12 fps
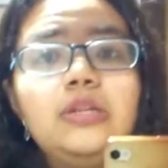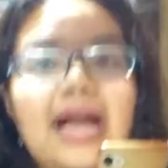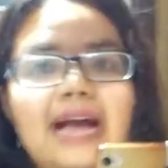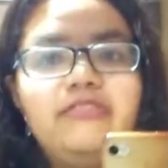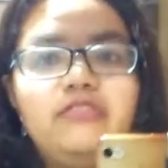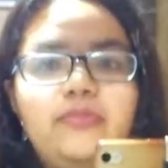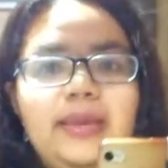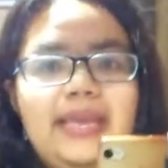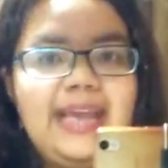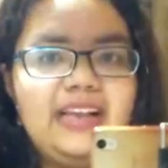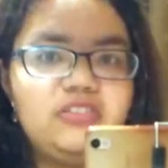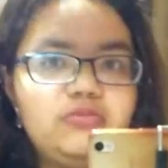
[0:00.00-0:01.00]
have to
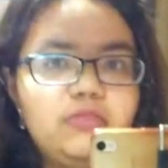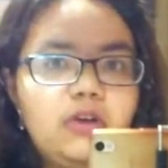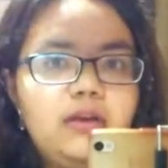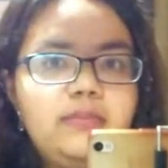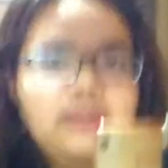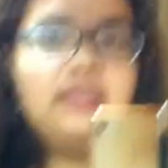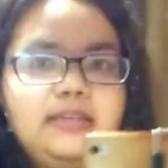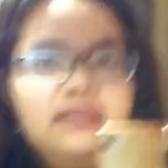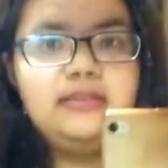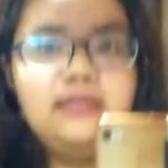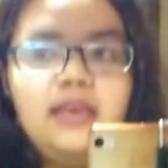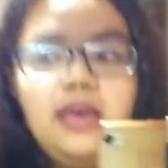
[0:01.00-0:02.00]
pay extra
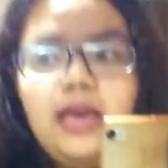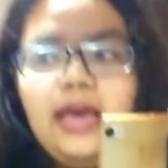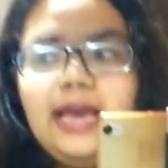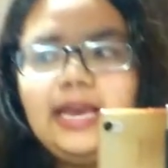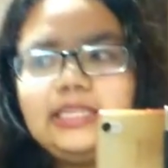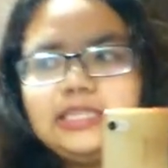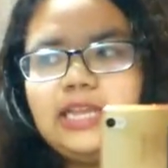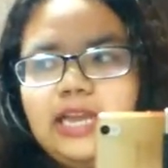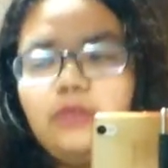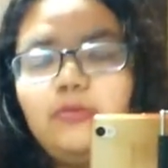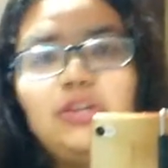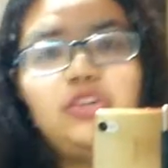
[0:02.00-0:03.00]
because it's
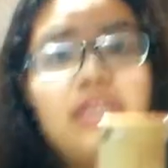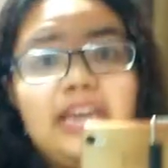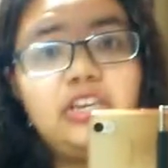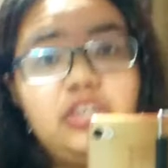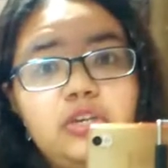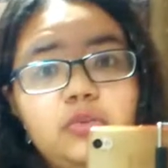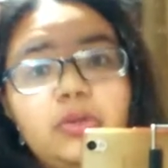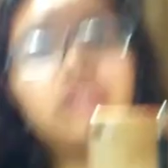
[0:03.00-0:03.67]
like when you get new